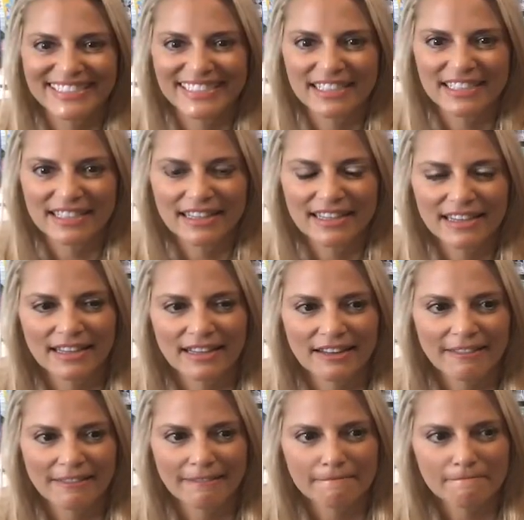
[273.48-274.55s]

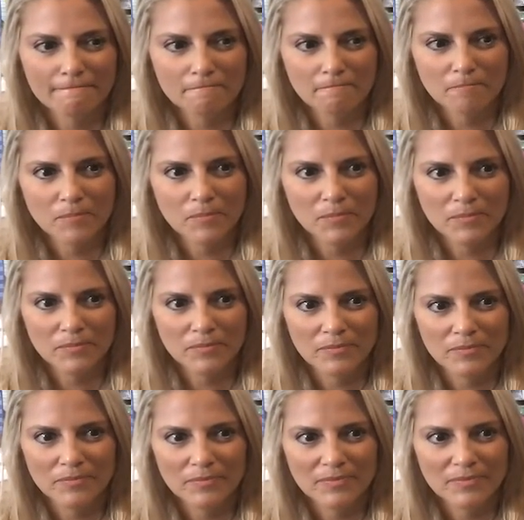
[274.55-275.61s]

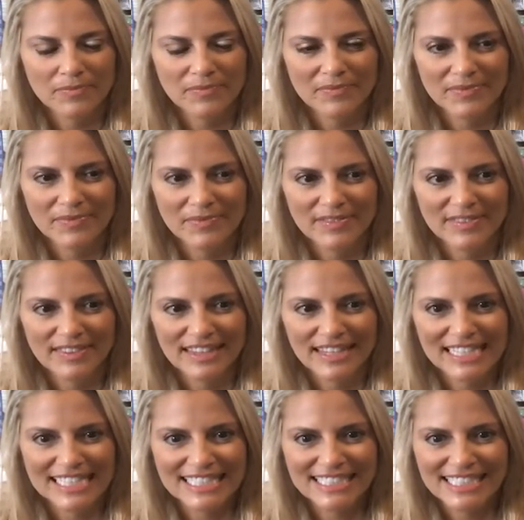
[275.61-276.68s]

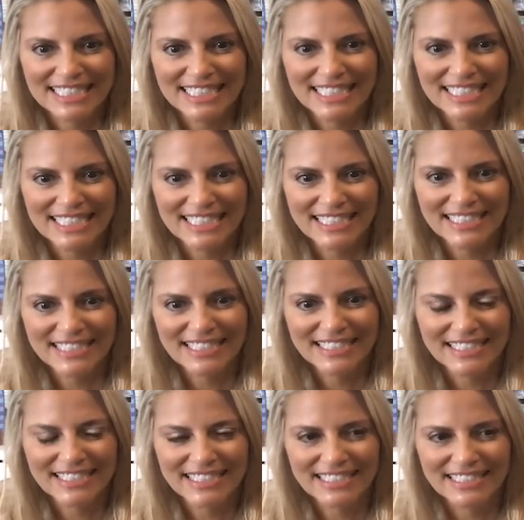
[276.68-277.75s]

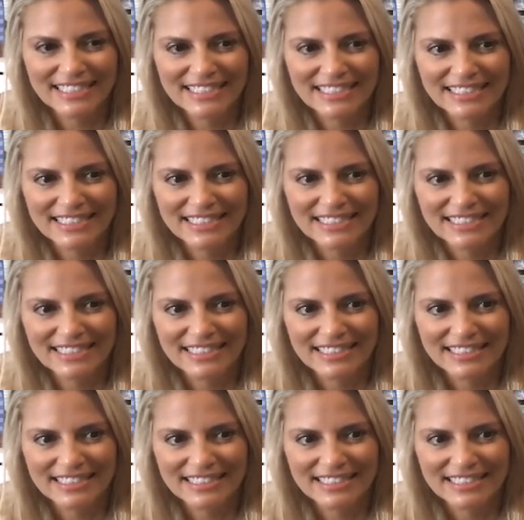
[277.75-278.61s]
(silent)